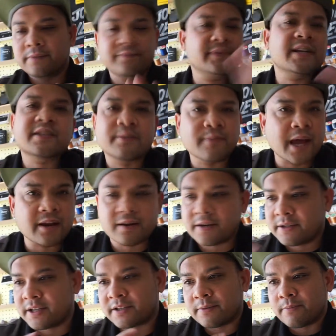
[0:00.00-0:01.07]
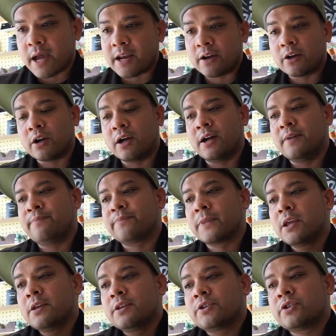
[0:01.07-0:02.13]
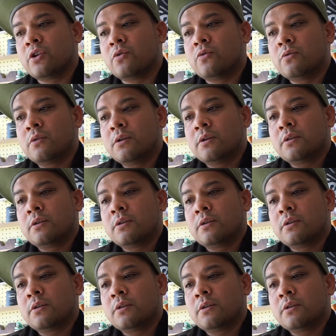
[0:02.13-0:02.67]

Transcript: Doesn't matter, doesn't matter. Um, so